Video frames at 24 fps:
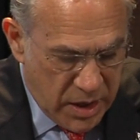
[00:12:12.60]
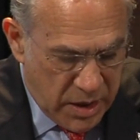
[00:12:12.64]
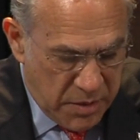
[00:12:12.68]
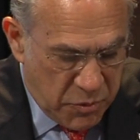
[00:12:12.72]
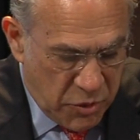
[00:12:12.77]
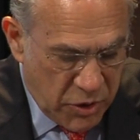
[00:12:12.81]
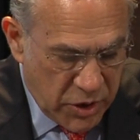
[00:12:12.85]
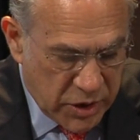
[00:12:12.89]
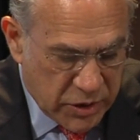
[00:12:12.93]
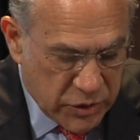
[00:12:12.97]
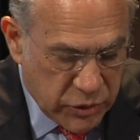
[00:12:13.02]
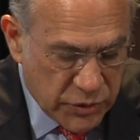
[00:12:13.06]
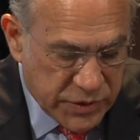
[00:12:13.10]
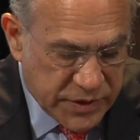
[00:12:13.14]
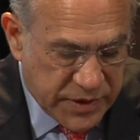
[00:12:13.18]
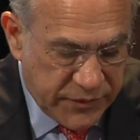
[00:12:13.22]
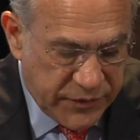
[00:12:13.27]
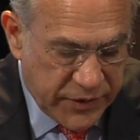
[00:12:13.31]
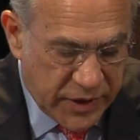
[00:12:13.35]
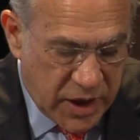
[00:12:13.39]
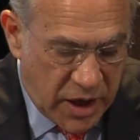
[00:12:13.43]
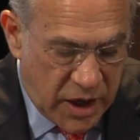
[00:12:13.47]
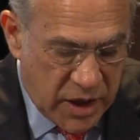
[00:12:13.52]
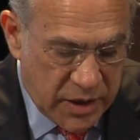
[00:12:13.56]
a more
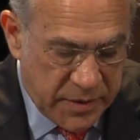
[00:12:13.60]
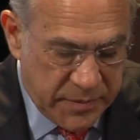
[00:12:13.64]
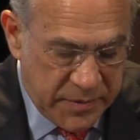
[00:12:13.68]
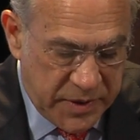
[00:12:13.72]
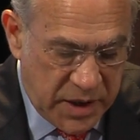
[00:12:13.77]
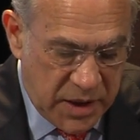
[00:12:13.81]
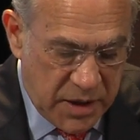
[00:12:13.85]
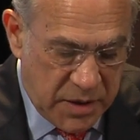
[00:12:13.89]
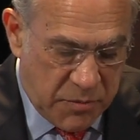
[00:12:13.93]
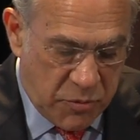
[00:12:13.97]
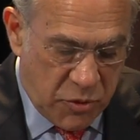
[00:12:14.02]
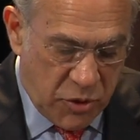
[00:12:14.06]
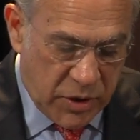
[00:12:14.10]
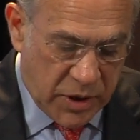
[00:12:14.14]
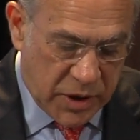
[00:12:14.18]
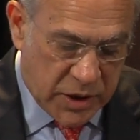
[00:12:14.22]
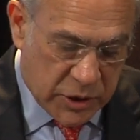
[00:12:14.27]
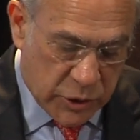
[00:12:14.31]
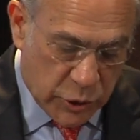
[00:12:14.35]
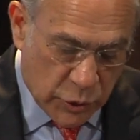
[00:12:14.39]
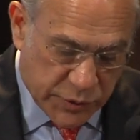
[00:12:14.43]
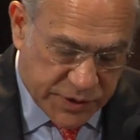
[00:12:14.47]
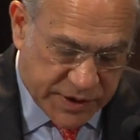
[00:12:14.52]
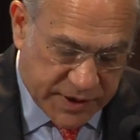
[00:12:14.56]
inclusive economy, a more
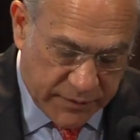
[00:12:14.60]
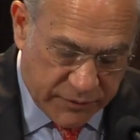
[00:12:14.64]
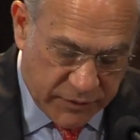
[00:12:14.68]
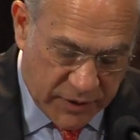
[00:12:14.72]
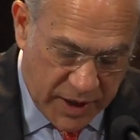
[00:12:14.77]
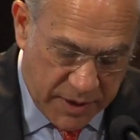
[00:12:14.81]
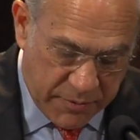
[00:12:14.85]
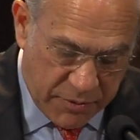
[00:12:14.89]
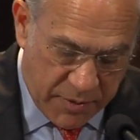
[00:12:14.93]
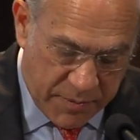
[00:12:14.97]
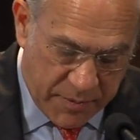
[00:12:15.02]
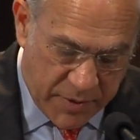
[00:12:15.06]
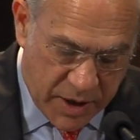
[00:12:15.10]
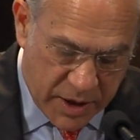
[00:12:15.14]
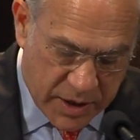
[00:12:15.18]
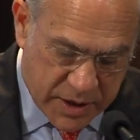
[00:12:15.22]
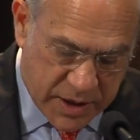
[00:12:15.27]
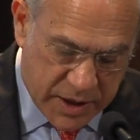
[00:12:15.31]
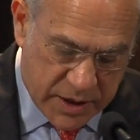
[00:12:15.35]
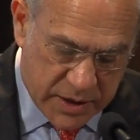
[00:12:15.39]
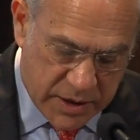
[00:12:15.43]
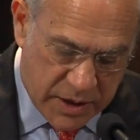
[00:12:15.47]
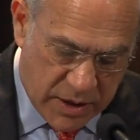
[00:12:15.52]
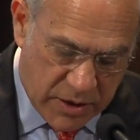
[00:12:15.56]
inclusive labor
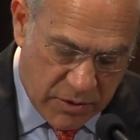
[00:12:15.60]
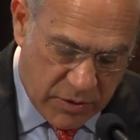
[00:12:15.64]
market